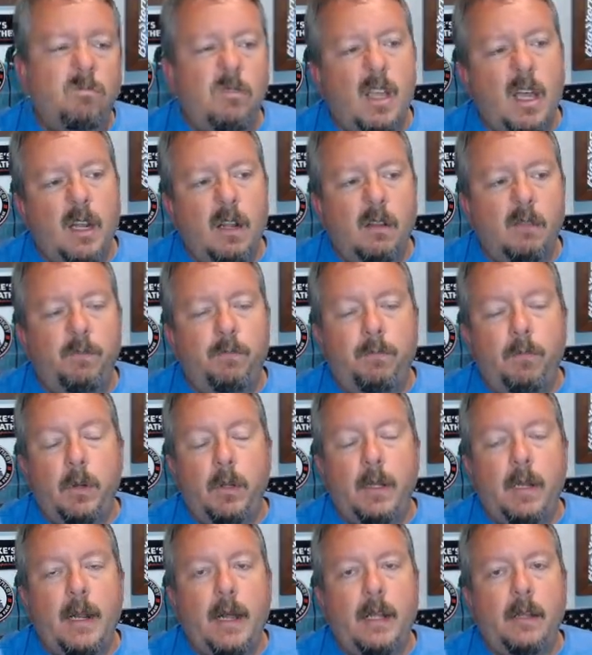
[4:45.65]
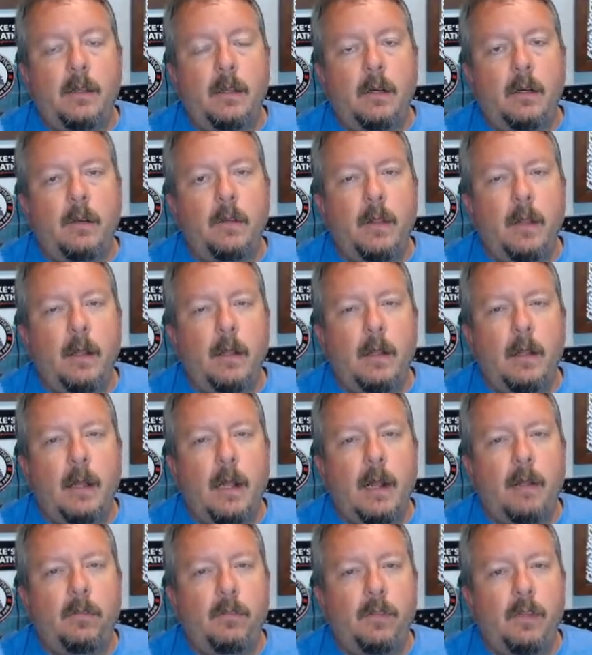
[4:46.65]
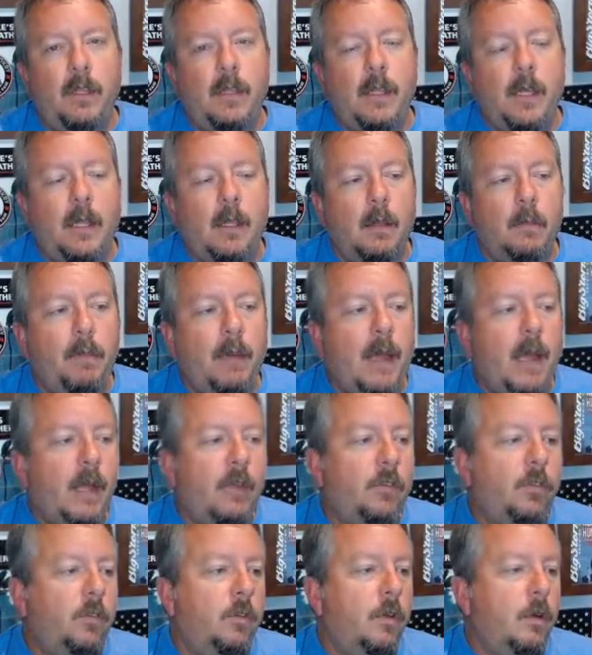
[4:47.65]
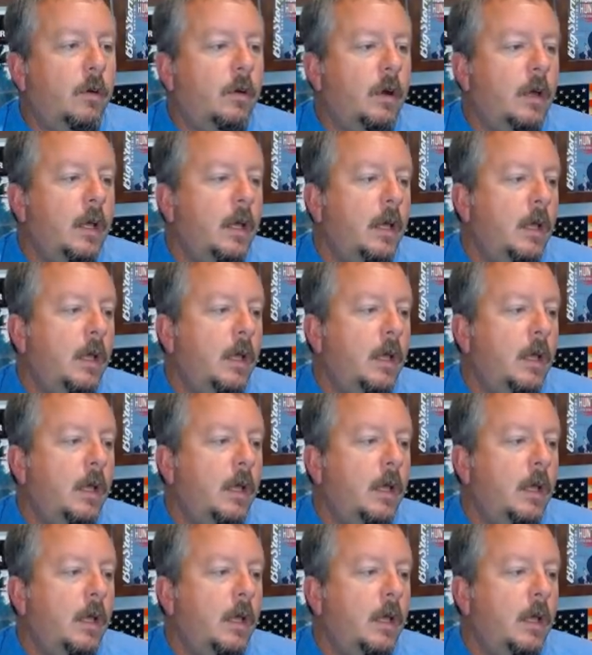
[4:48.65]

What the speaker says: kind of putting it out there that I've seen that in the past. So